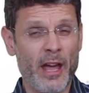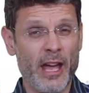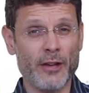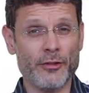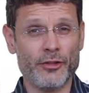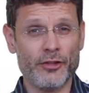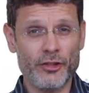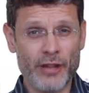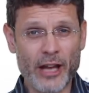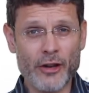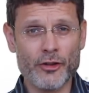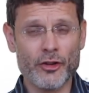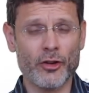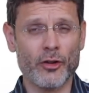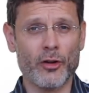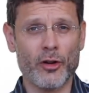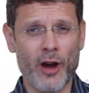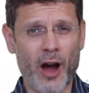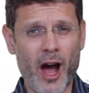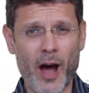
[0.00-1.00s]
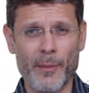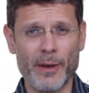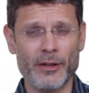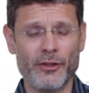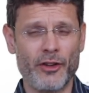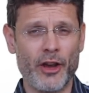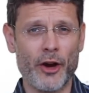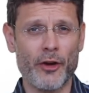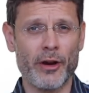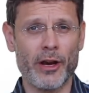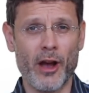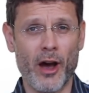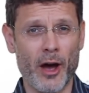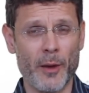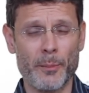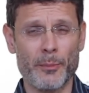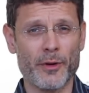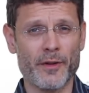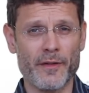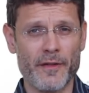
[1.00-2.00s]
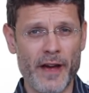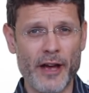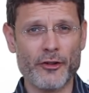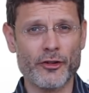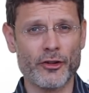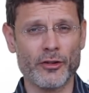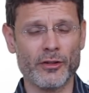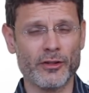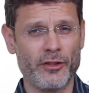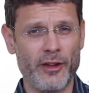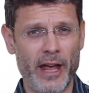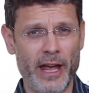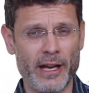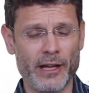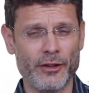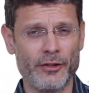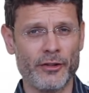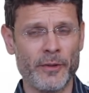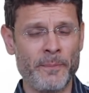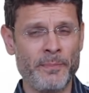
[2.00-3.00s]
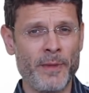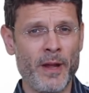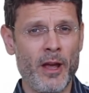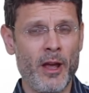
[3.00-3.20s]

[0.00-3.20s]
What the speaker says: essential commentary on professional tennis